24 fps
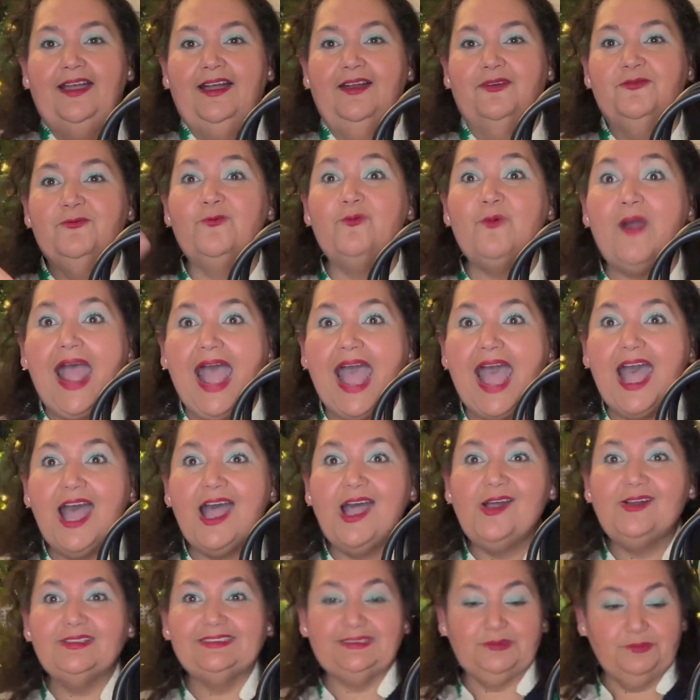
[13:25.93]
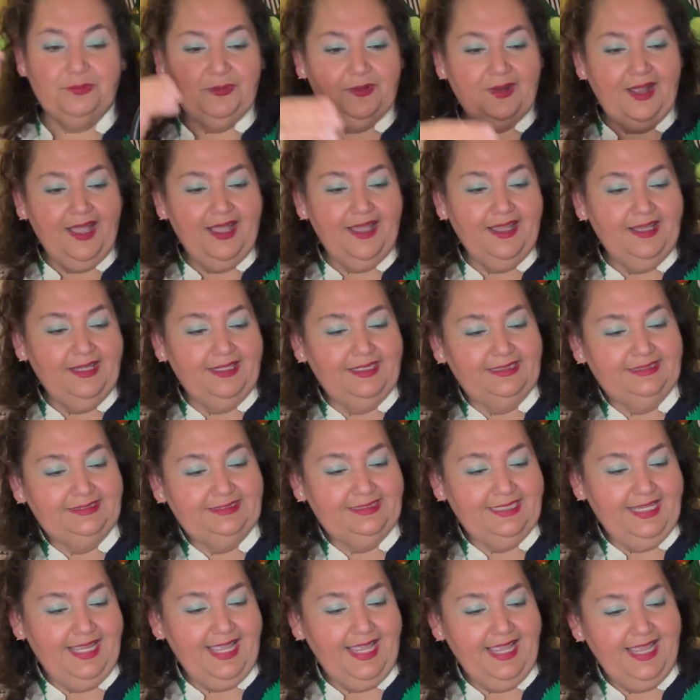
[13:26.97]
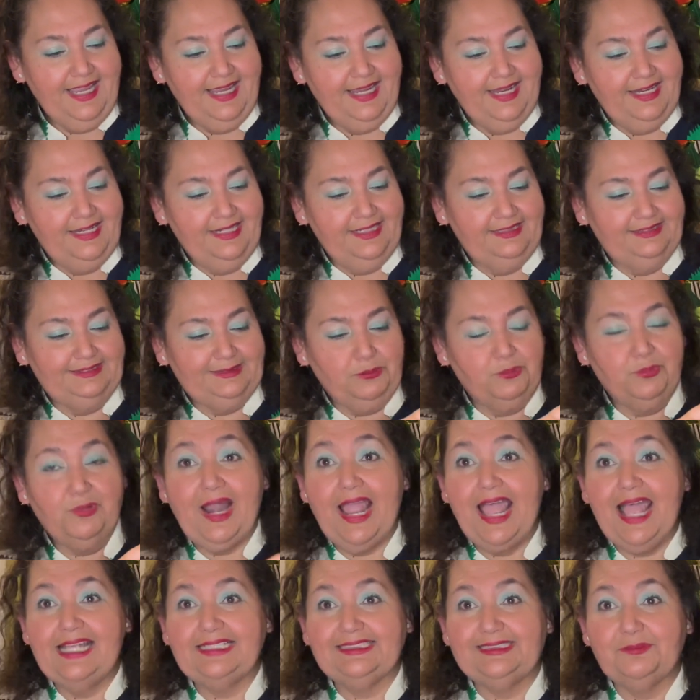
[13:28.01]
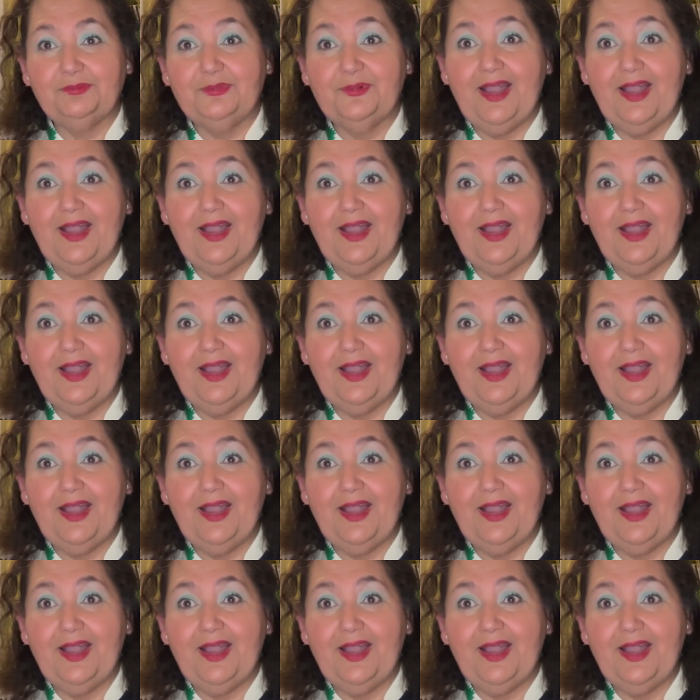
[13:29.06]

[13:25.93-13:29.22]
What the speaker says: Wow, surprise. Yay. Surprise.